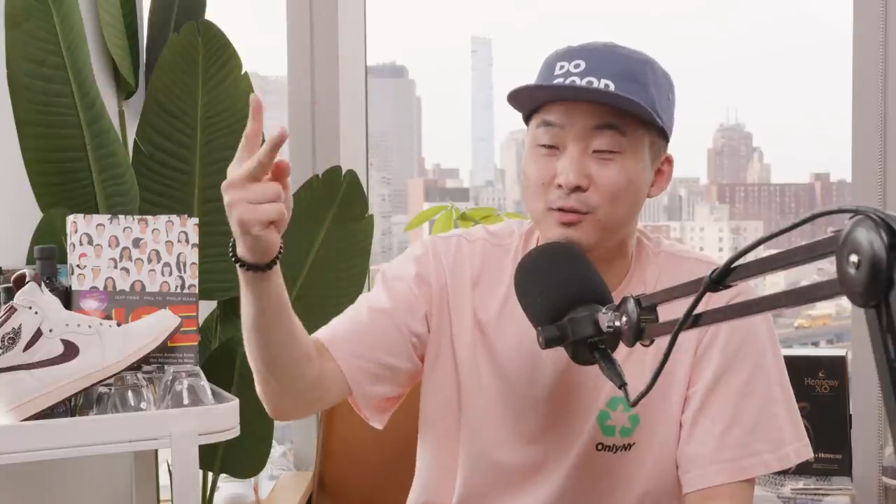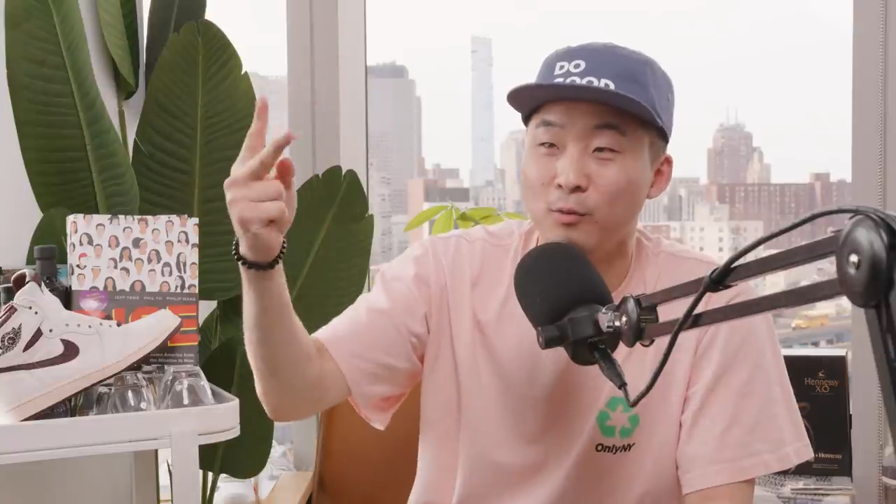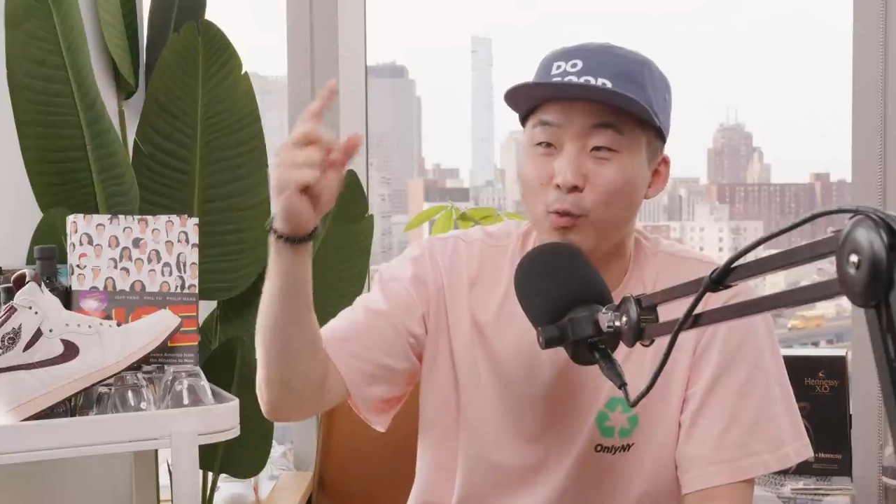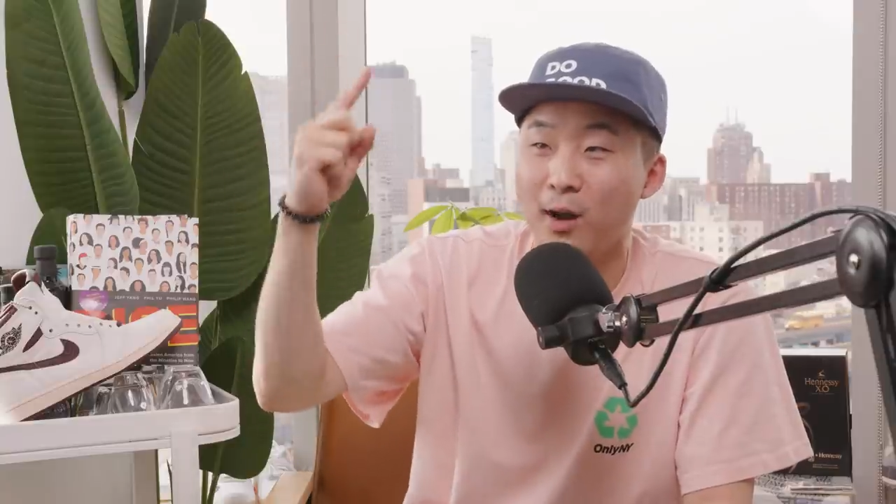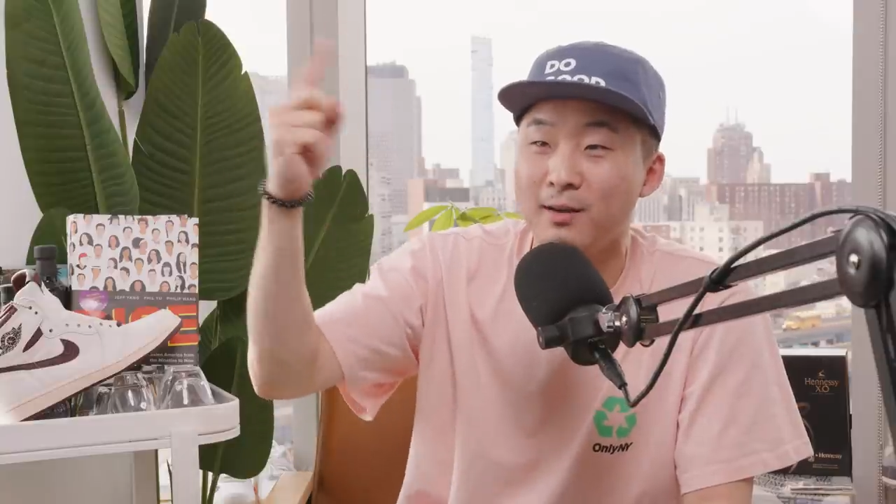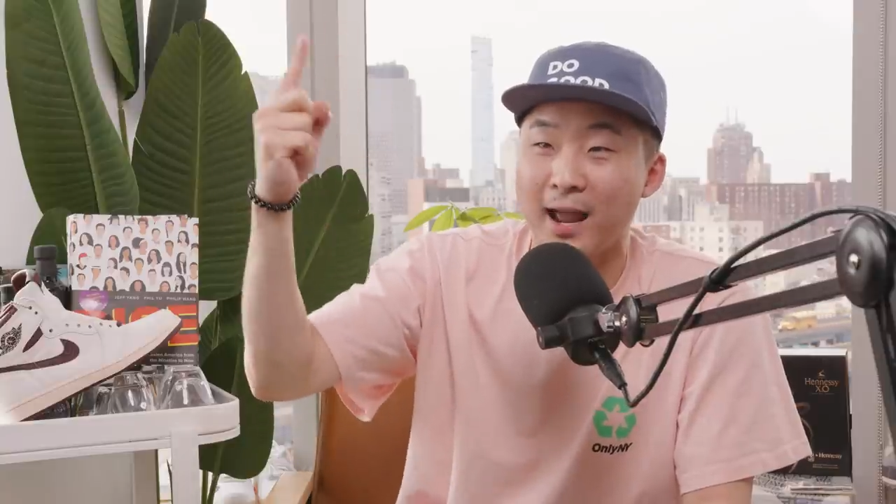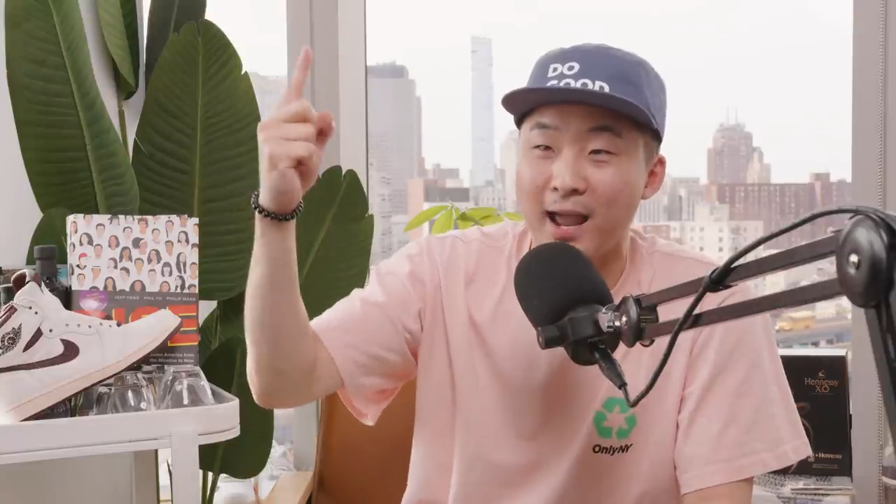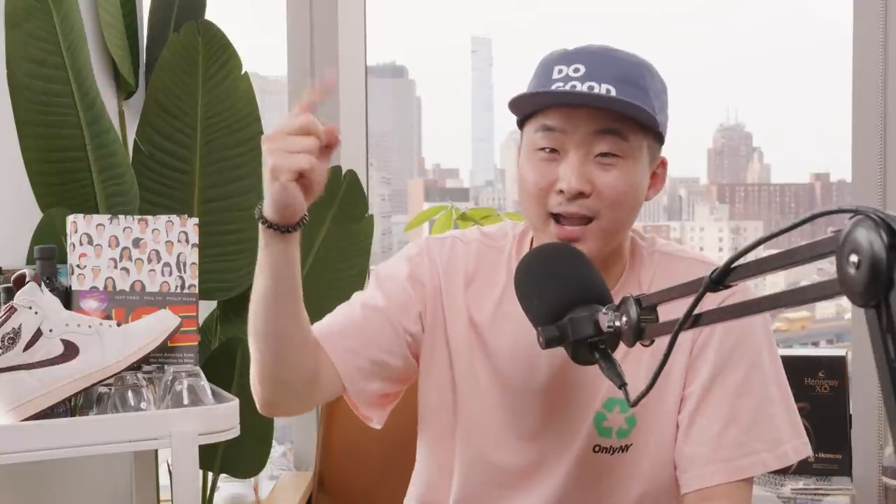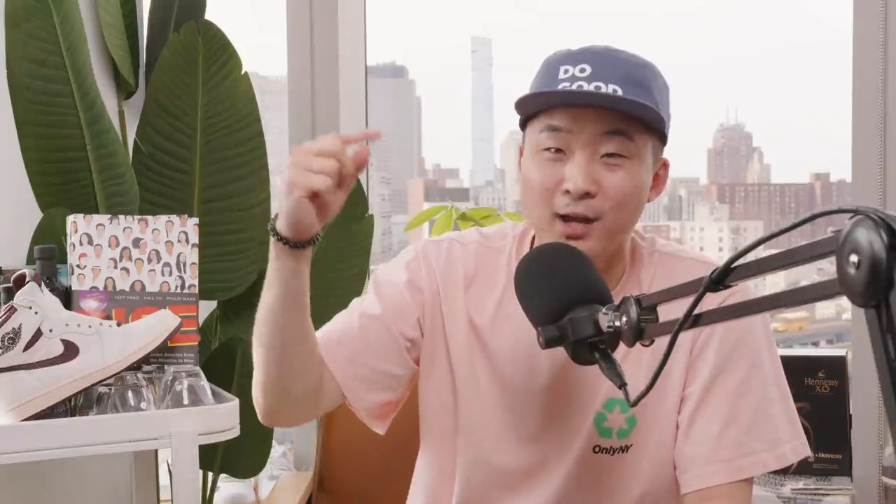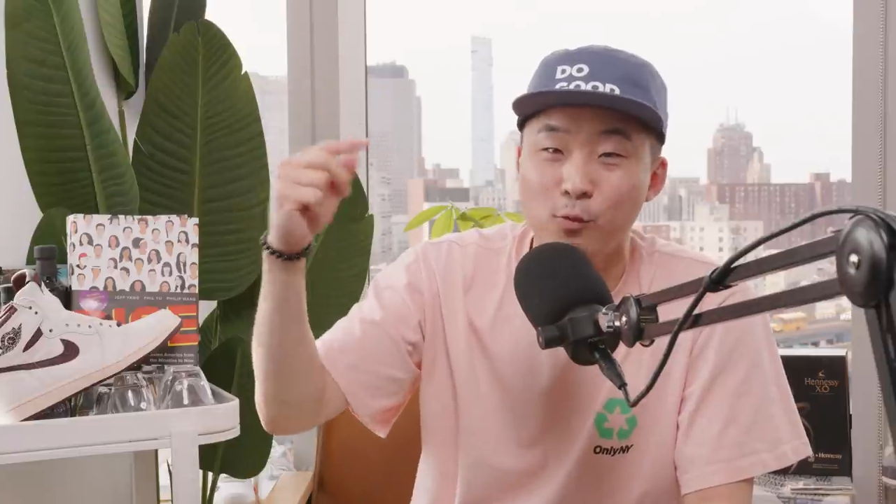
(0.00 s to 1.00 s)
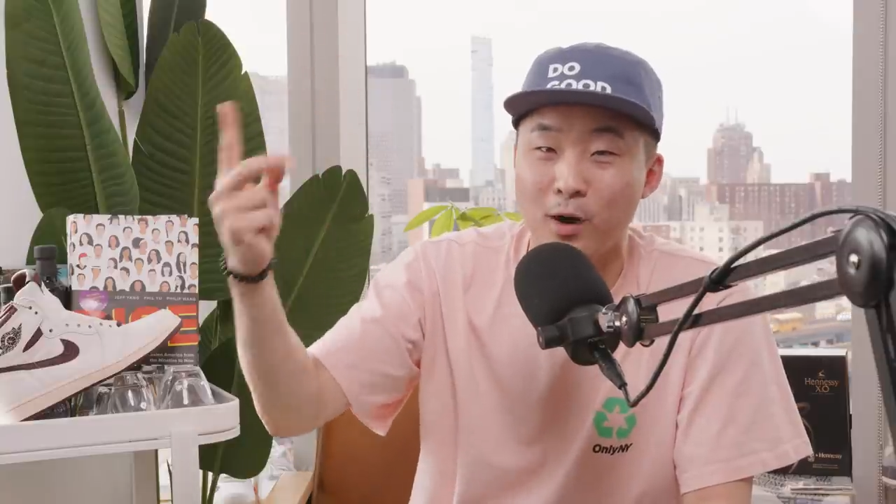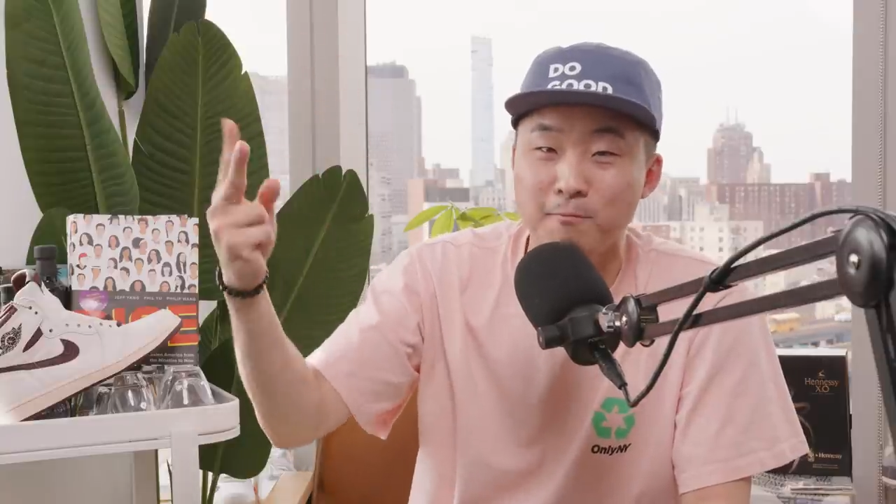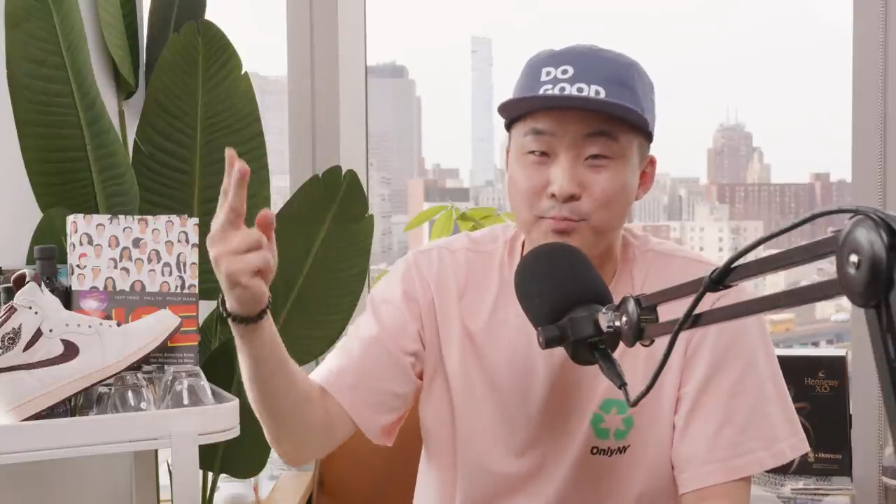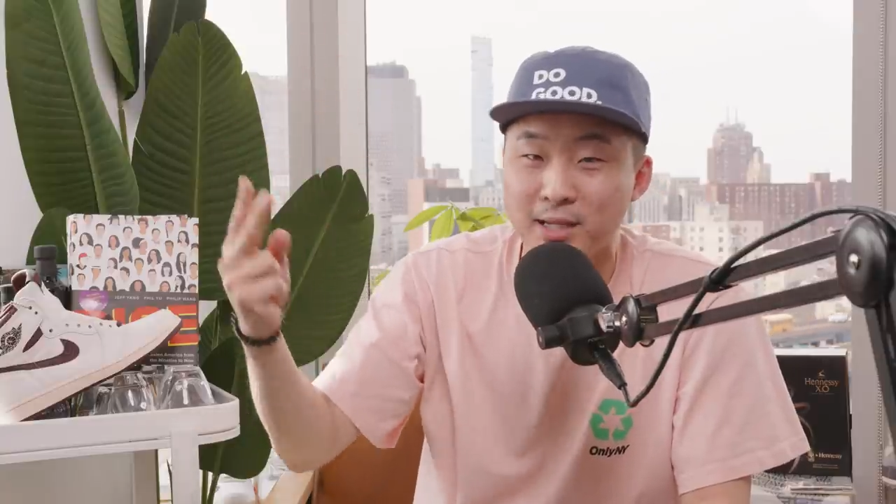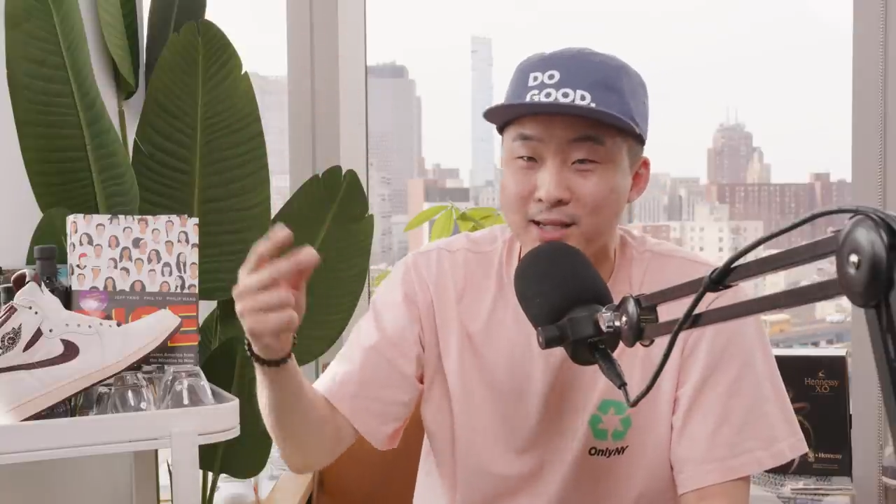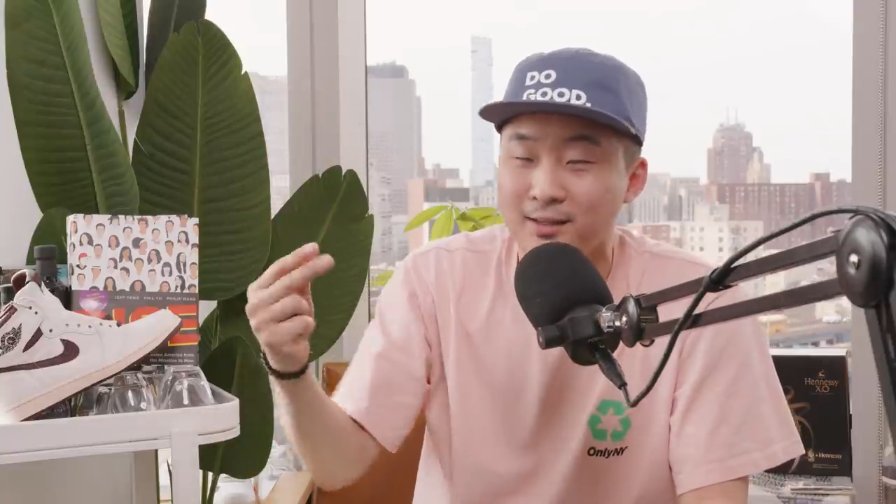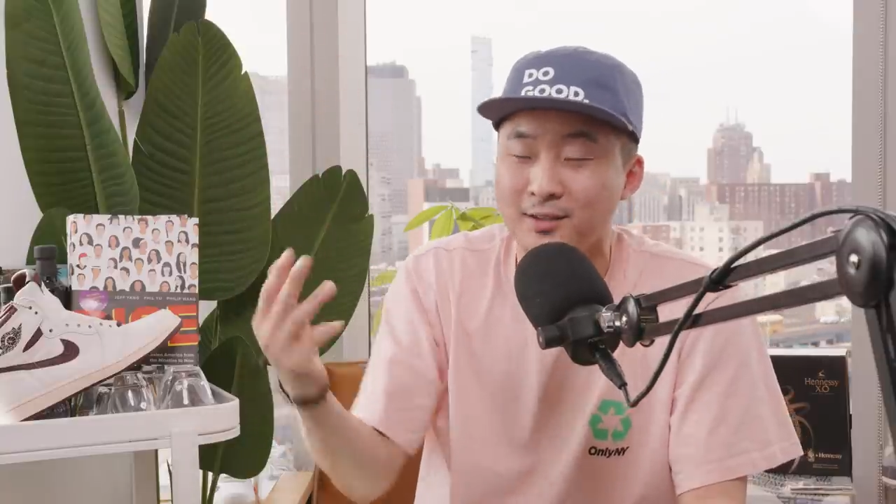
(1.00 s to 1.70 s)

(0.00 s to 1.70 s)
1A, 1B.